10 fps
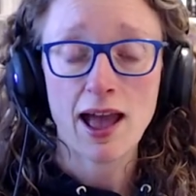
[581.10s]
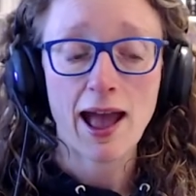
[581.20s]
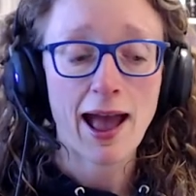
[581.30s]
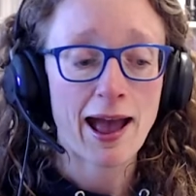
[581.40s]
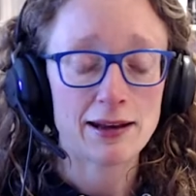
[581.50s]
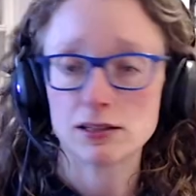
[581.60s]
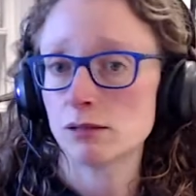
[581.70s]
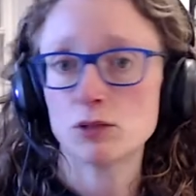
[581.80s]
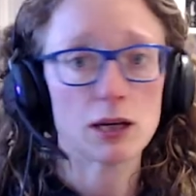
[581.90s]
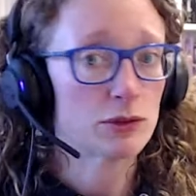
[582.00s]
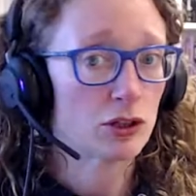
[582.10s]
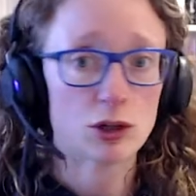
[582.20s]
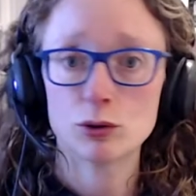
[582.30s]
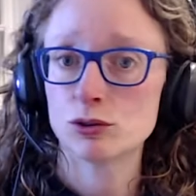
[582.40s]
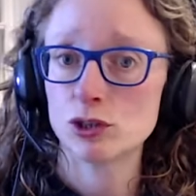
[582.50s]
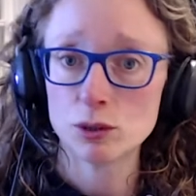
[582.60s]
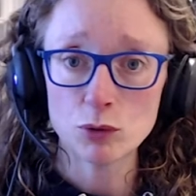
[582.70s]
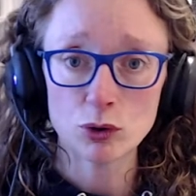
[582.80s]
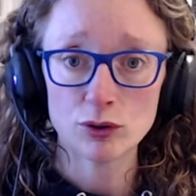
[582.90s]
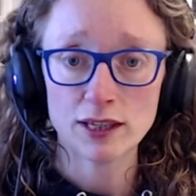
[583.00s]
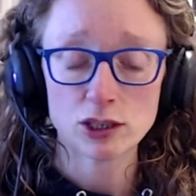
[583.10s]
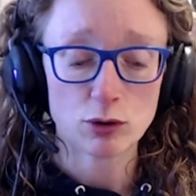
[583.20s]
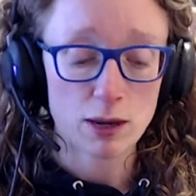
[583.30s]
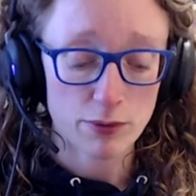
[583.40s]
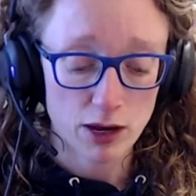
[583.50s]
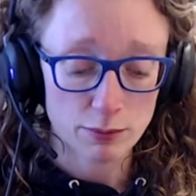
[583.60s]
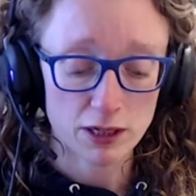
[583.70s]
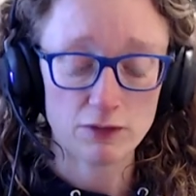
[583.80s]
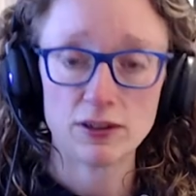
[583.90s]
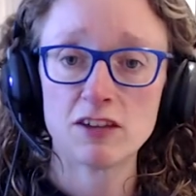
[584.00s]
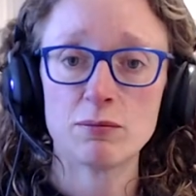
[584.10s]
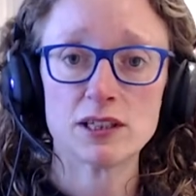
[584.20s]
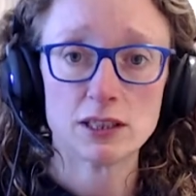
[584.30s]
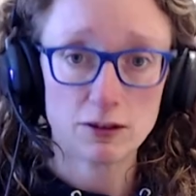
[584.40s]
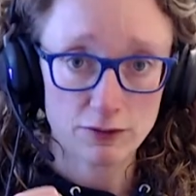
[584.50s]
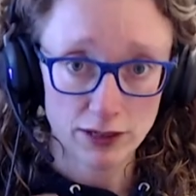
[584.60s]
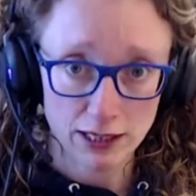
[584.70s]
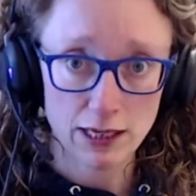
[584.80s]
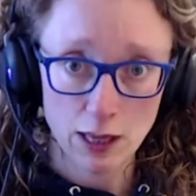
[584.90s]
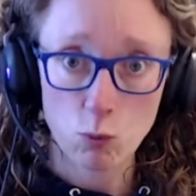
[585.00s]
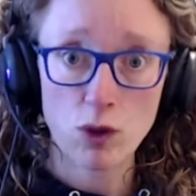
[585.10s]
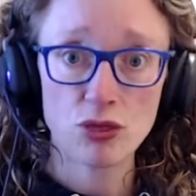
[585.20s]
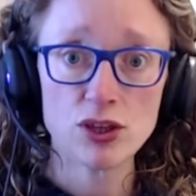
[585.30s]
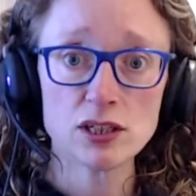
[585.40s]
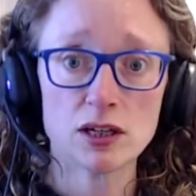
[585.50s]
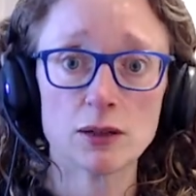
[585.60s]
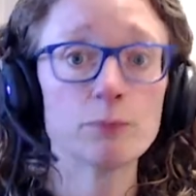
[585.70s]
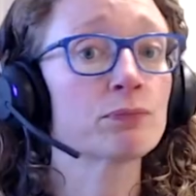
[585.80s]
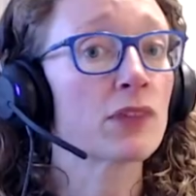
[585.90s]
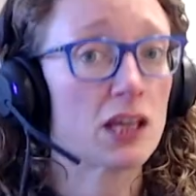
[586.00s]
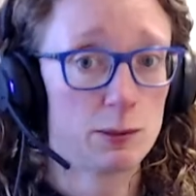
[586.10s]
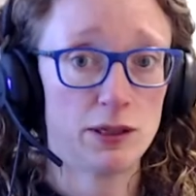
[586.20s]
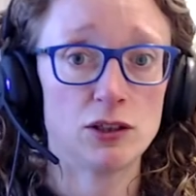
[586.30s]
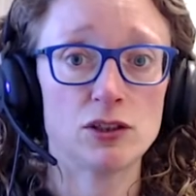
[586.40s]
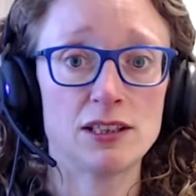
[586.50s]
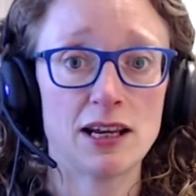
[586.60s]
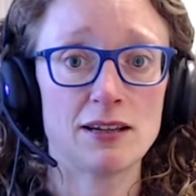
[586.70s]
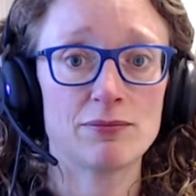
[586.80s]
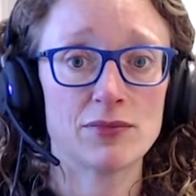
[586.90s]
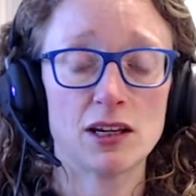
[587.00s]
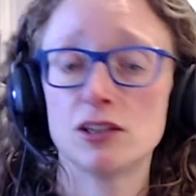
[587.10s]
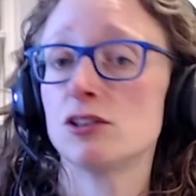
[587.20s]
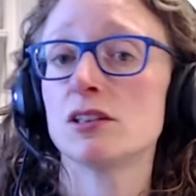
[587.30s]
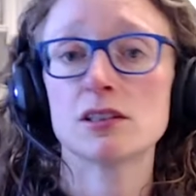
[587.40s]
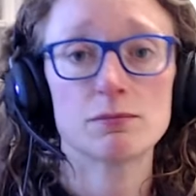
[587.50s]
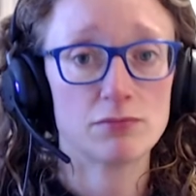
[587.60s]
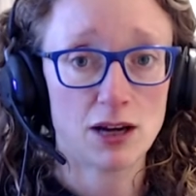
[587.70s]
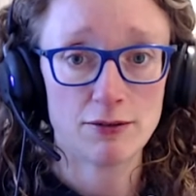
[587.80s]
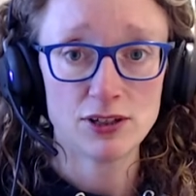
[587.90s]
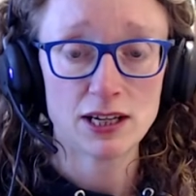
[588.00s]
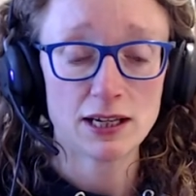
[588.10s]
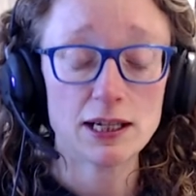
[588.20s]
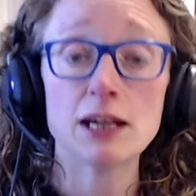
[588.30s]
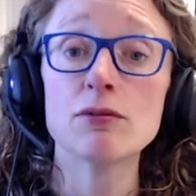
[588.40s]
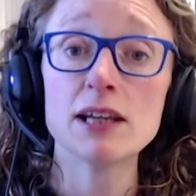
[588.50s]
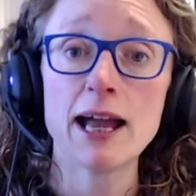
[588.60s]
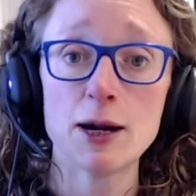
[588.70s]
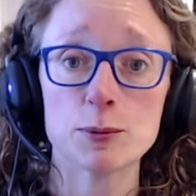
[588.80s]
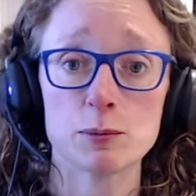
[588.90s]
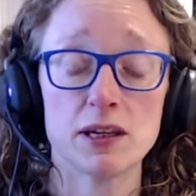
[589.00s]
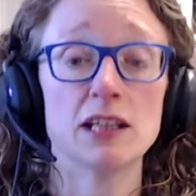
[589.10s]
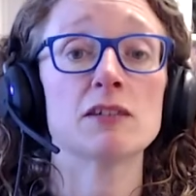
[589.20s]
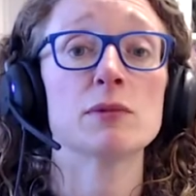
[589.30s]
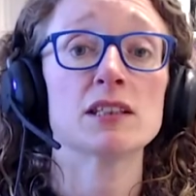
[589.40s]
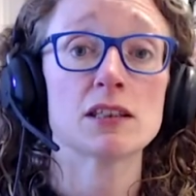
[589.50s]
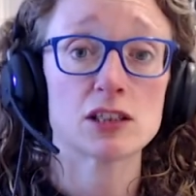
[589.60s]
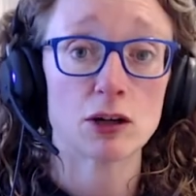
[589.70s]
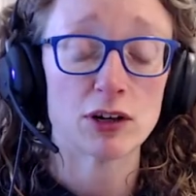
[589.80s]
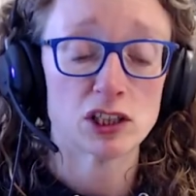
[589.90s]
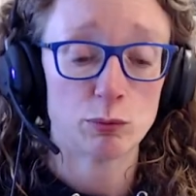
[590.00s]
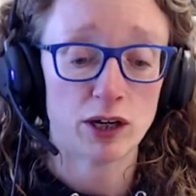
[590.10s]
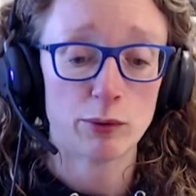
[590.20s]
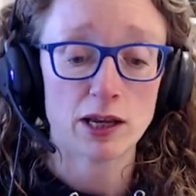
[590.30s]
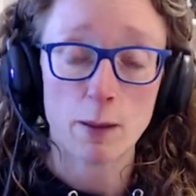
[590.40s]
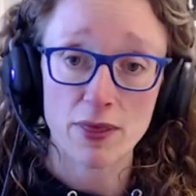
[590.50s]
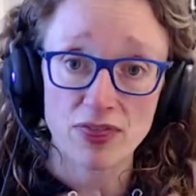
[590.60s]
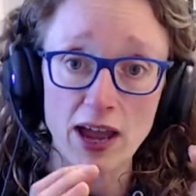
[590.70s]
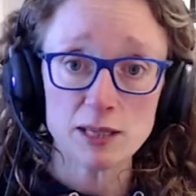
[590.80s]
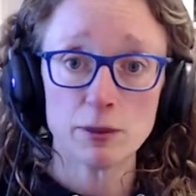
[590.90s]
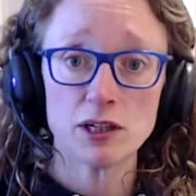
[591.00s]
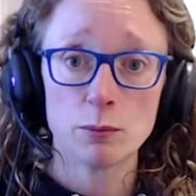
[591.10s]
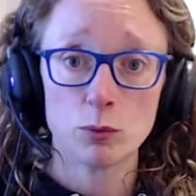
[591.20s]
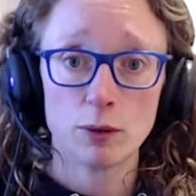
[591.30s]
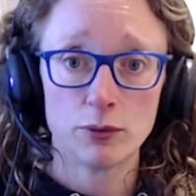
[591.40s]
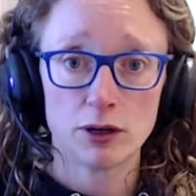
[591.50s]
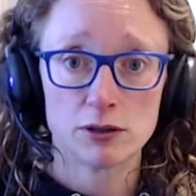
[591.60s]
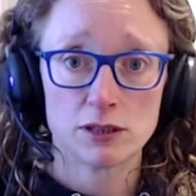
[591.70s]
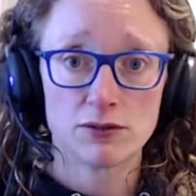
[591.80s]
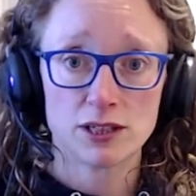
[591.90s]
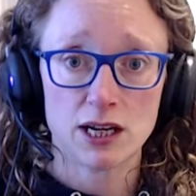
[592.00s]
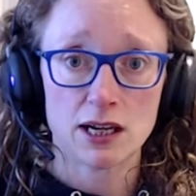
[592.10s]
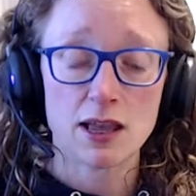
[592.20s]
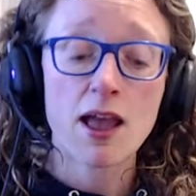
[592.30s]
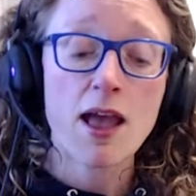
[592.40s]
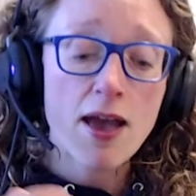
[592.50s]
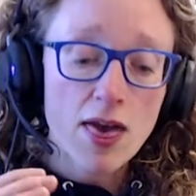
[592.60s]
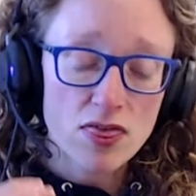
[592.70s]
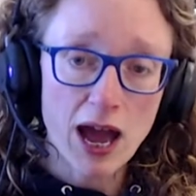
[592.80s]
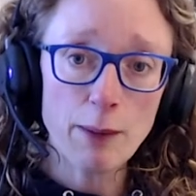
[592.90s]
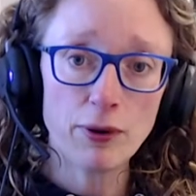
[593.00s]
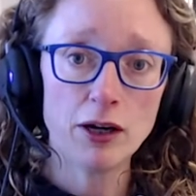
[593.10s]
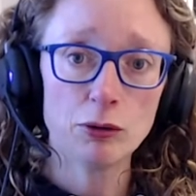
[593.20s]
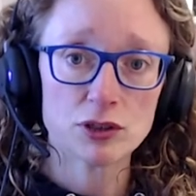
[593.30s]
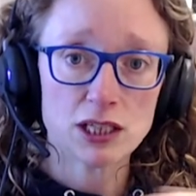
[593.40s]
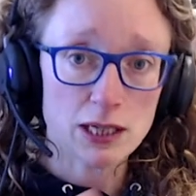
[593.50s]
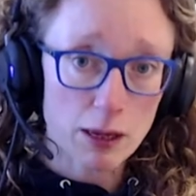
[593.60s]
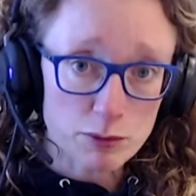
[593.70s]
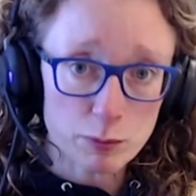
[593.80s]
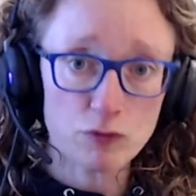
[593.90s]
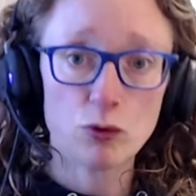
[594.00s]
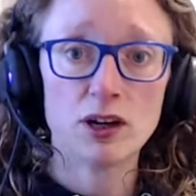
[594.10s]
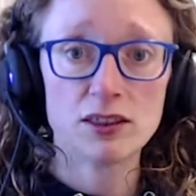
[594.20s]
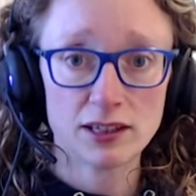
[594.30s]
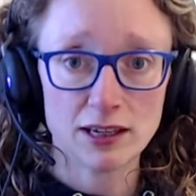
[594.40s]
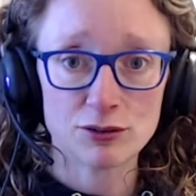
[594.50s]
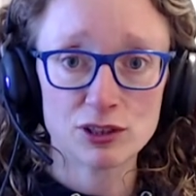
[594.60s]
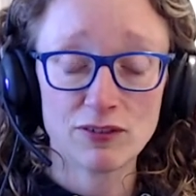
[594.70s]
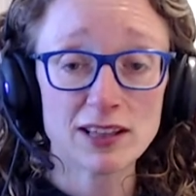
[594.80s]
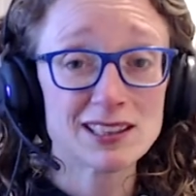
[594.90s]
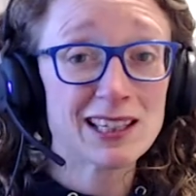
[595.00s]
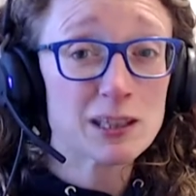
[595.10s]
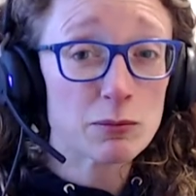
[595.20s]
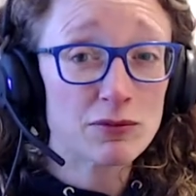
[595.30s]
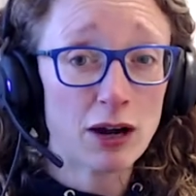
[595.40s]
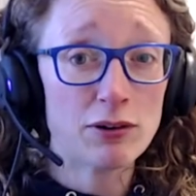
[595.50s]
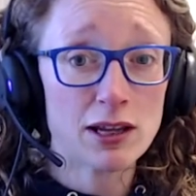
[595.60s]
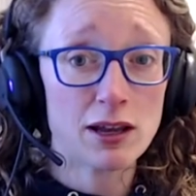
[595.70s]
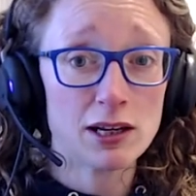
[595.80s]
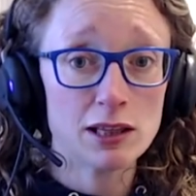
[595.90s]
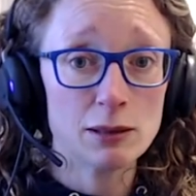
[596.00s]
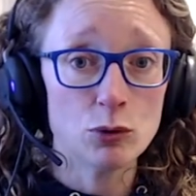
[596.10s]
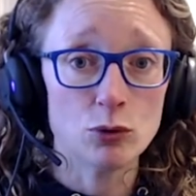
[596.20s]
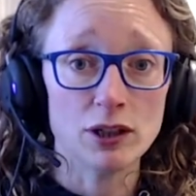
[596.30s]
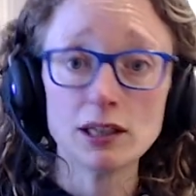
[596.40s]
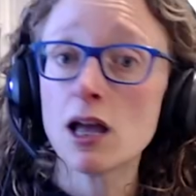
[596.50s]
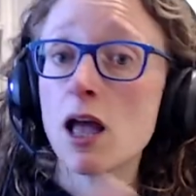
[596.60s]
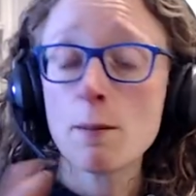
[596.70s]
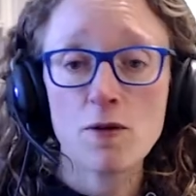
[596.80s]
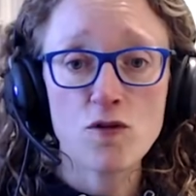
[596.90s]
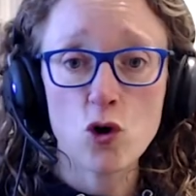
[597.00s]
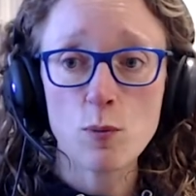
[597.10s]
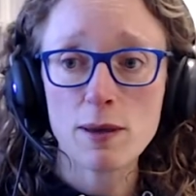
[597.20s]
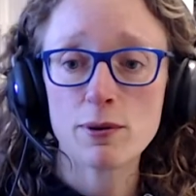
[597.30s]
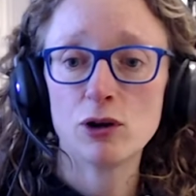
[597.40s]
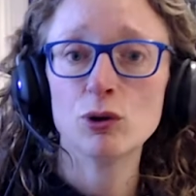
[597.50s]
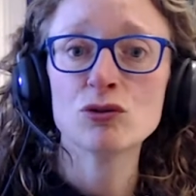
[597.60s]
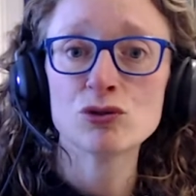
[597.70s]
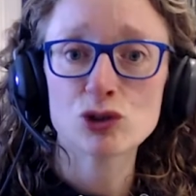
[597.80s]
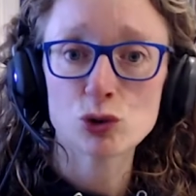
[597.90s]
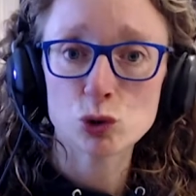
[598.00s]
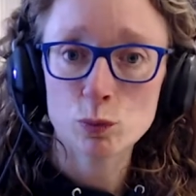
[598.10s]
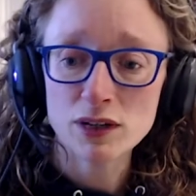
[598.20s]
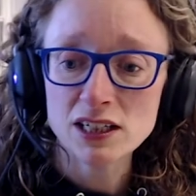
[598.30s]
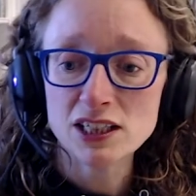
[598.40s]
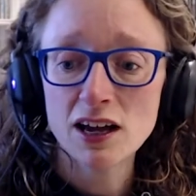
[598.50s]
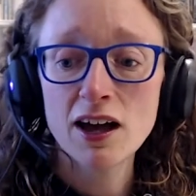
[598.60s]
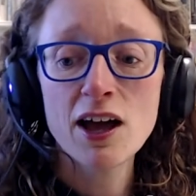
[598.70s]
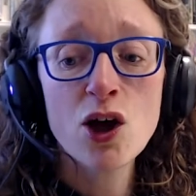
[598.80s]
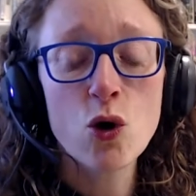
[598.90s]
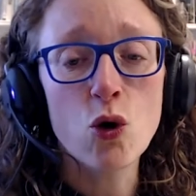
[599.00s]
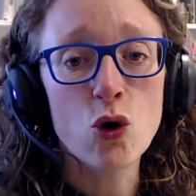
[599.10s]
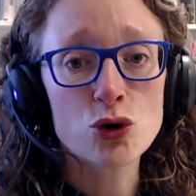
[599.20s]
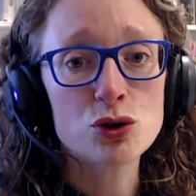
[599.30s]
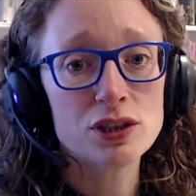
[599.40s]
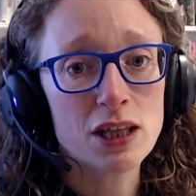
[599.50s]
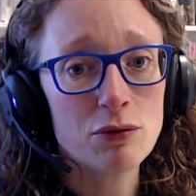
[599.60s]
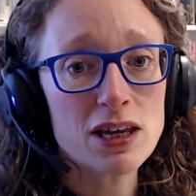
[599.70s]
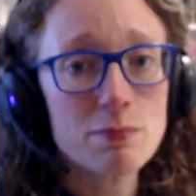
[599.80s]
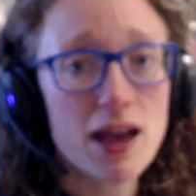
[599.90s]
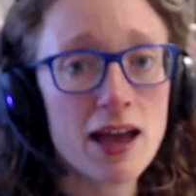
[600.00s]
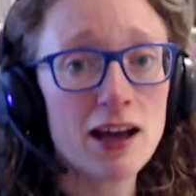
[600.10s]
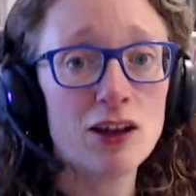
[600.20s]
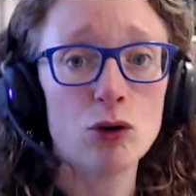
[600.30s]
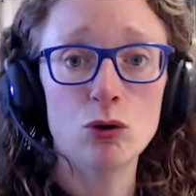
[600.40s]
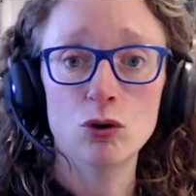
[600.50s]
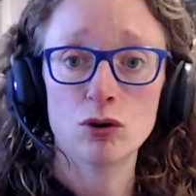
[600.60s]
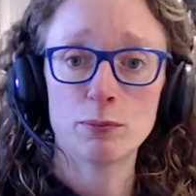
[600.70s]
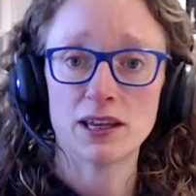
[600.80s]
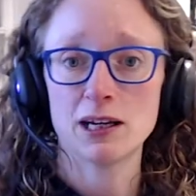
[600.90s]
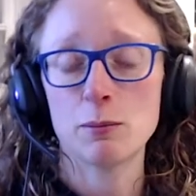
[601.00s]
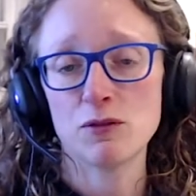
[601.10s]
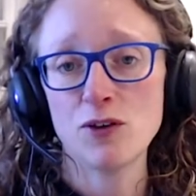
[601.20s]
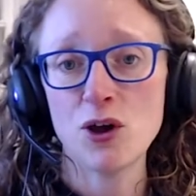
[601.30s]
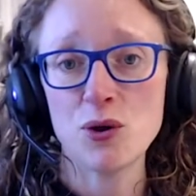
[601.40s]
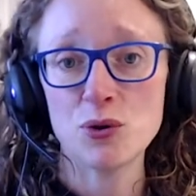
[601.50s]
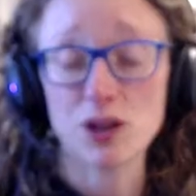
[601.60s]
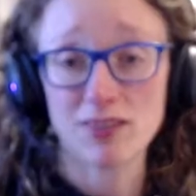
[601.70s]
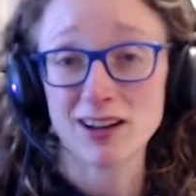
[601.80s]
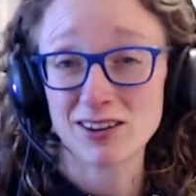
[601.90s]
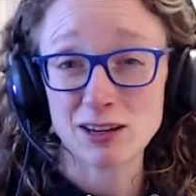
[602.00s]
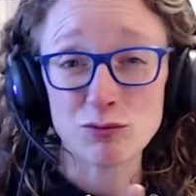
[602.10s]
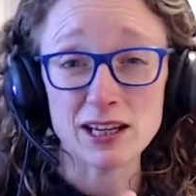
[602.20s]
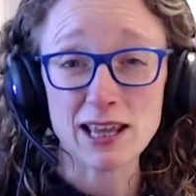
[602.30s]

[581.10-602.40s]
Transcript: and sometimes I'll go on to do more, and that's great. But I'm going to forgive myself if I can get that one thing done. It's been a good day. And I do this every day and it really helps me and it gives me a sense of direction when I wake up. But that is my number one priority for the day. That priority comes before anything else. The fact I get up very early in the morning before people are on social media or using their email or picking up the phone and that kind of thing really